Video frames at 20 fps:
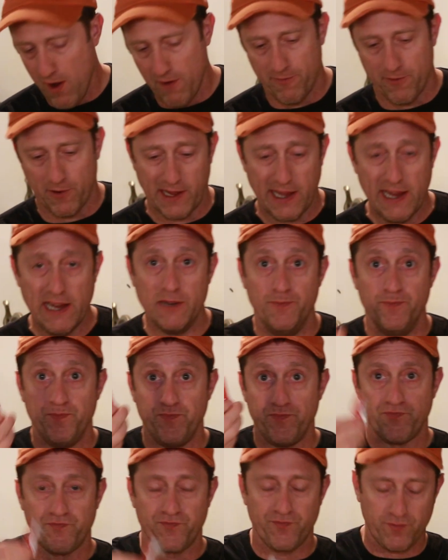I forget.
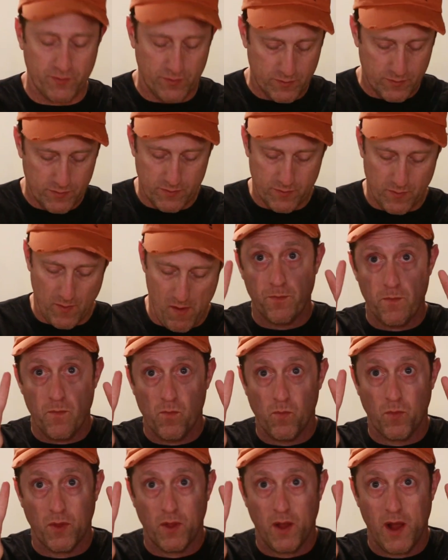
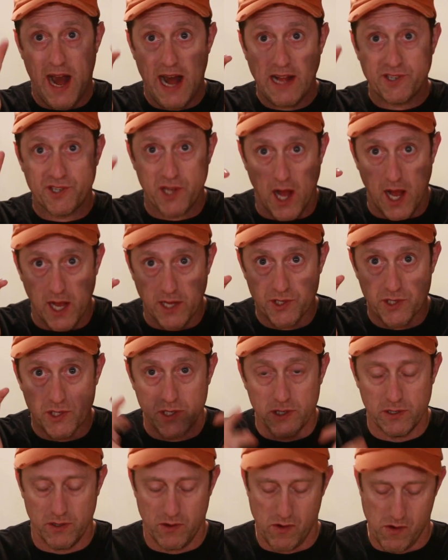Hot sauce.
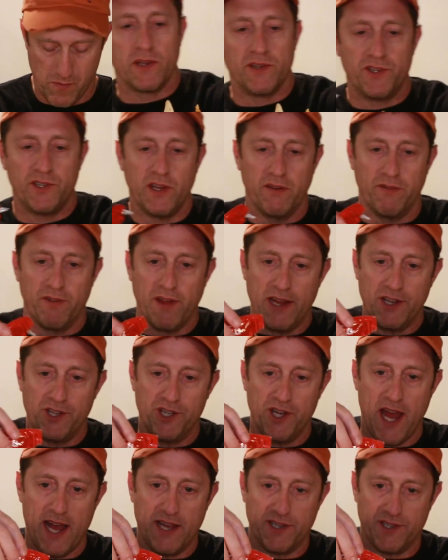See if that
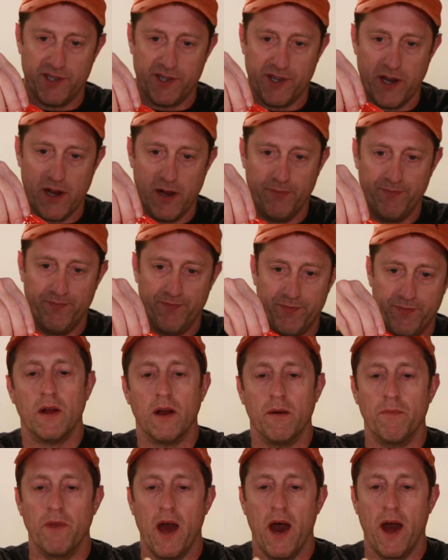jazzes it up.
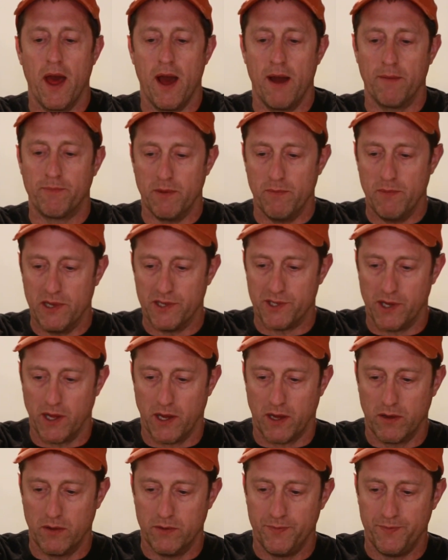I'm not optimistic.